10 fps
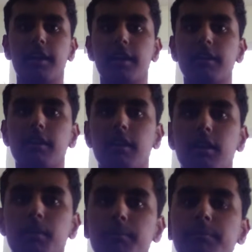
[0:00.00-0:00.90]
And
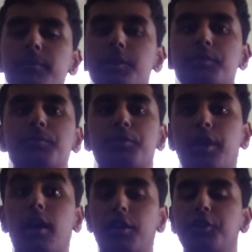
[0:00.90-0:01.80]
this
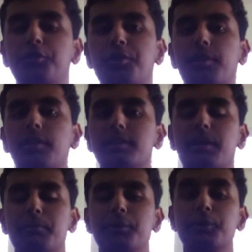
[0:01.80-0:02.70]
new trailer has
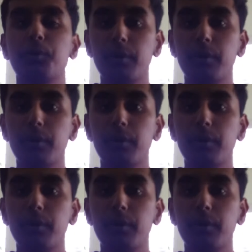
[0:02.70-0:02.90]
come